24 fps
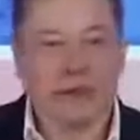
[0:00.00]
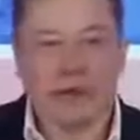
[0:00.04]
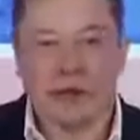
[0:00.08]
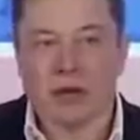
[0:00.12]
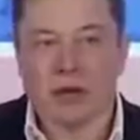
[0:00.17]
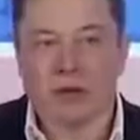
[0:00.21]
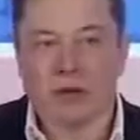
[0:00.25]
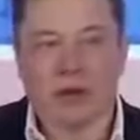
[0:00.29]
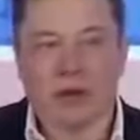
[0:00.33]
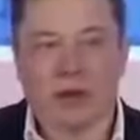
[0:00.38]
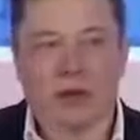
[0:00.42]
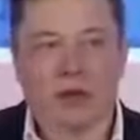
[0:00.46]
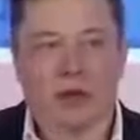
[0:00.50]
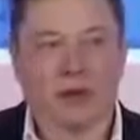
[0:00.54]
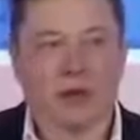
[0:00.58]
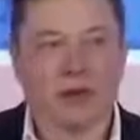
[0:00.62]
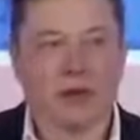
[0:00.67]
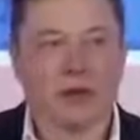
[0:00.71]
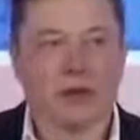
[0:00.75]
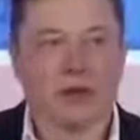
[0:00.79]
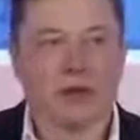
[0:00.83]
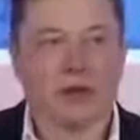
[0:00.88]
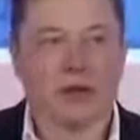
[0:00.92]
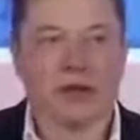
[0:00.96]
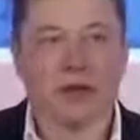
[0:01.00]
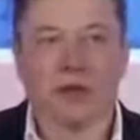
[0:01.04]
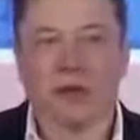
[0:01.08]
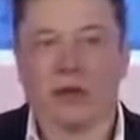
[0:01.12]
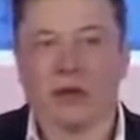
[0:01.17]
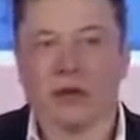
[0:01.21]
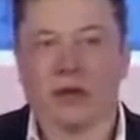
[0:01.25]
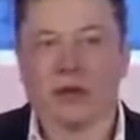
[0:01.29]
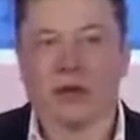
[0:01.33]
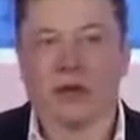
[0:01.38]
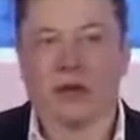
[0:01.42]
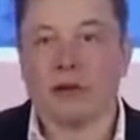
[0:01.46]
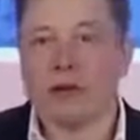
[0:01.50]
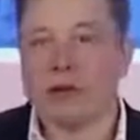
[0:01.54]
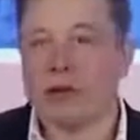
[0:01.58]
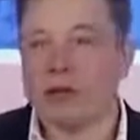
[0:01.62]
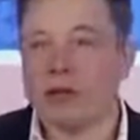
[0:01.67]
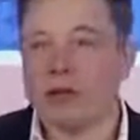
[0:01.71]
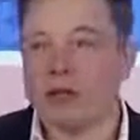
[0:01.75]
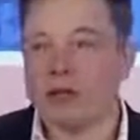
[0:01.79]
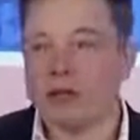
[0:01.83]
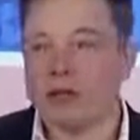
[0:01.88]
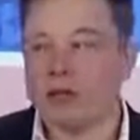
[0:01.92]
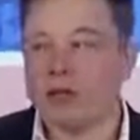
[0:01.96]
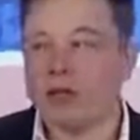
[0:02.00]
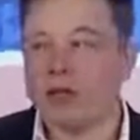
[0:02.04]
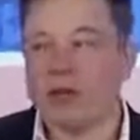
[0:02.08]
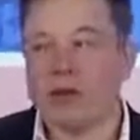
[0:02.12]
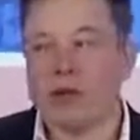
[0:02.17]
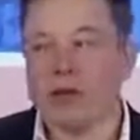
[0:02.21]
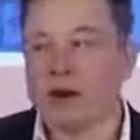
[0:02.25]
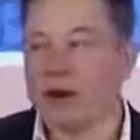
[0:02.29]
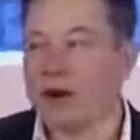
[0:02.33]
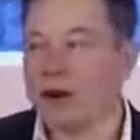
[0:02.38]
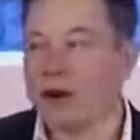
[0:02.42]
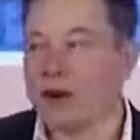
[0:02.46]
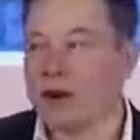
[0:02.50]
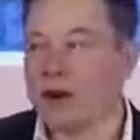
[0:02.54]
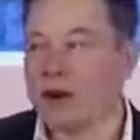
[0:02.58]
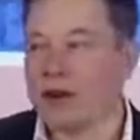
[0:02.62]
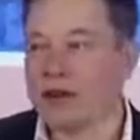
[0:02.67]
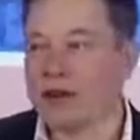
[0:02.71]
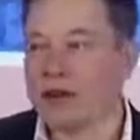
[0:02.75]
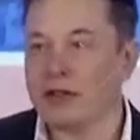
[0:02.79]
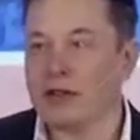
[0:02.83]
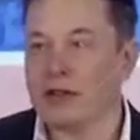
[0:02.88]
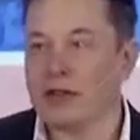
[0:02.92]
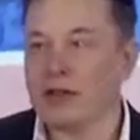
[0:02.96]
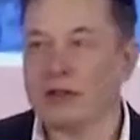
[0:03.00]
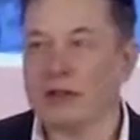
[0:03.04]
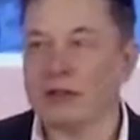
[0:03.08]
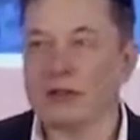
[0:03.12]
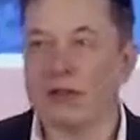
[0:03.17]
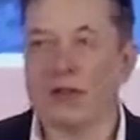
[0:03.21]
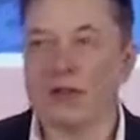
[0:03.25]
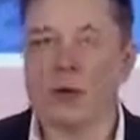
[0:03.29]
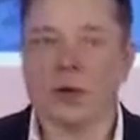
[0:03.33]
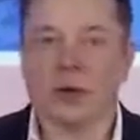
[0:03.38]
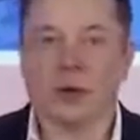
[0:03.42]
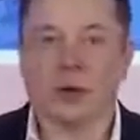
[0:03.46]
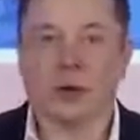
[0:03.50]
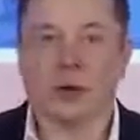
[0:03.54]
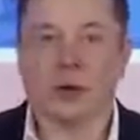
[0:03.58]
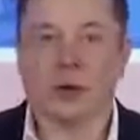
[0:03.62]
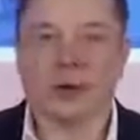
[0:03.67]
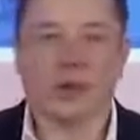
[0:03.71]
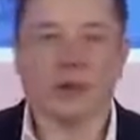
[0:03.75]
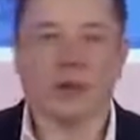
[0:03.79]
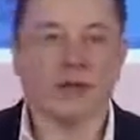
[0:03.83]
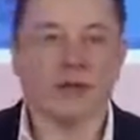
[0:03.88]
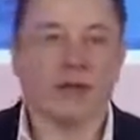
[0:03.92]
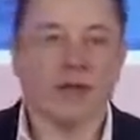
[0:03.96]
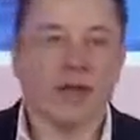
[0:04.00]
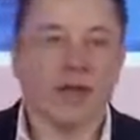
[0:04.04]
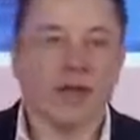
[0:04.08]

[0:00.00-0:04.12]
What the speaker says: hit the restroom, grab a bite to eat, maybe grab a coffee, and be on your way.